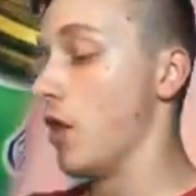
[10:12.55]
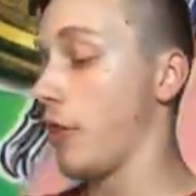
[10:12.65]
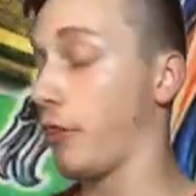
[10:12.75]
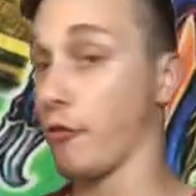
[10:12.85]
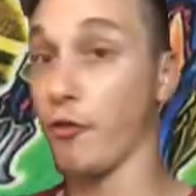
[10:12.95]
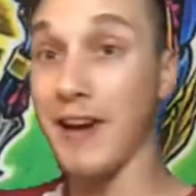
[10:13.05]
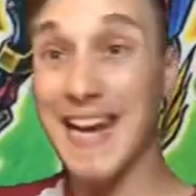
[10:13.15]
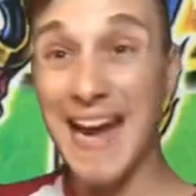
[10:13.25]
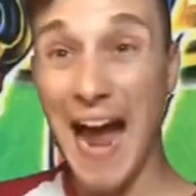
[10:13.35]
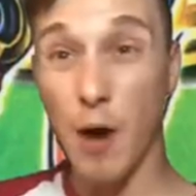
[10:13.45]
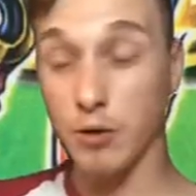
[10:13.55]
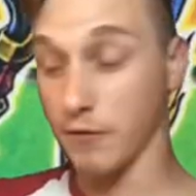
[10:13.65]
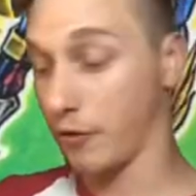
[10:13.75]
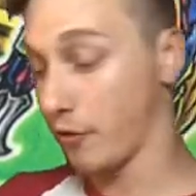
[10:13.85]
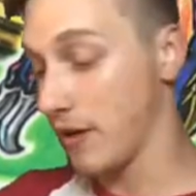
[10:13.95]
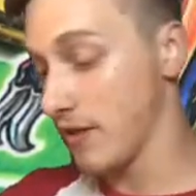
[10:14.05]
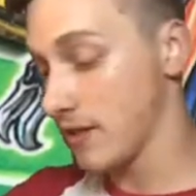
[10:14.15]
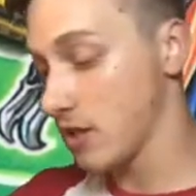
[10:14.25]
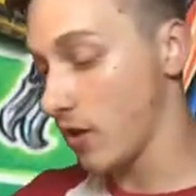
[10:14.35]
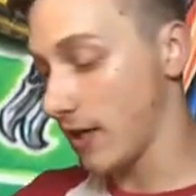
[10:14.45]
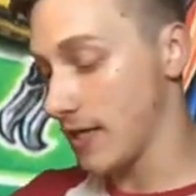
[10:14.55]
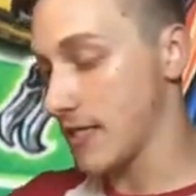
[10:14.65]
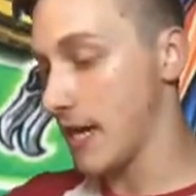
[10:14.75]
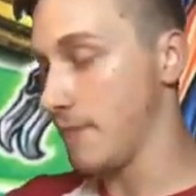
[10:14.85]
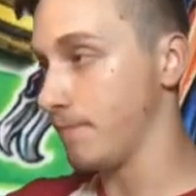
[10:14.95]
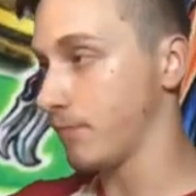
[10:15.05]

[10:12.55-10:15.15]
Three out of three. This is going insane.